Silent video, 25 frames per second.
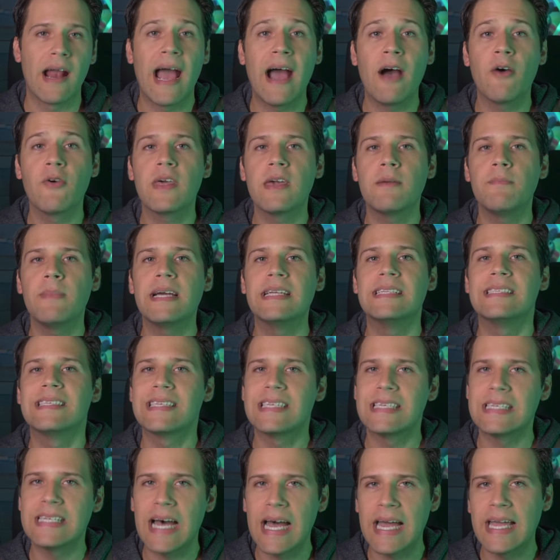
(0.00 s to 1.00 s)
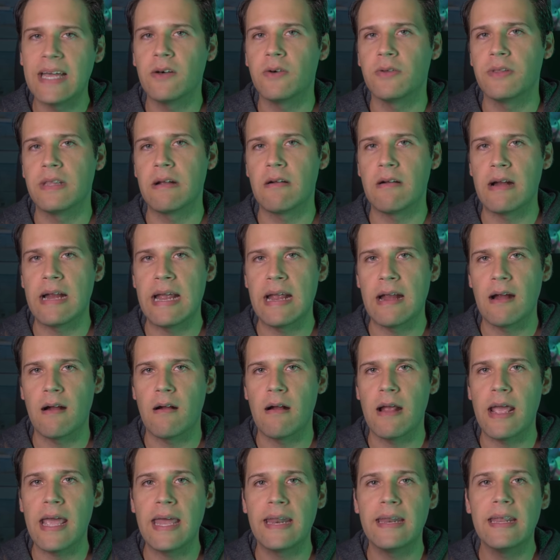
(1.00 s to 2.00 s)
how they might style their
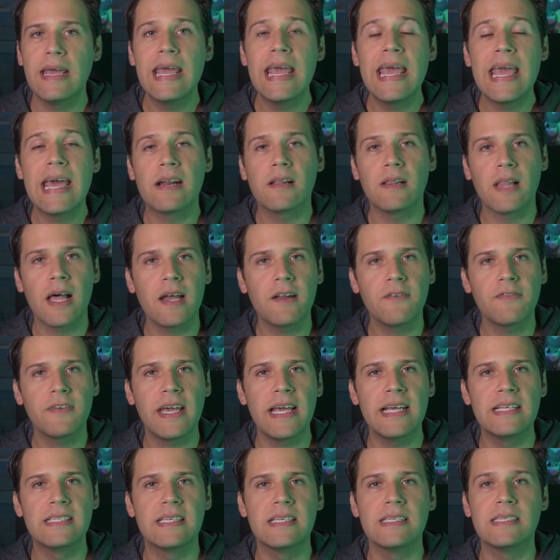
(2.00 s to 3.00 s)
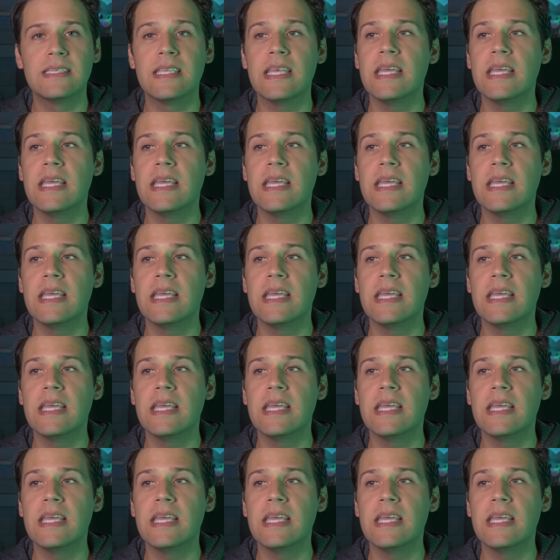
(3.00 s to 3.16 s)
hair, and in a lot of cases,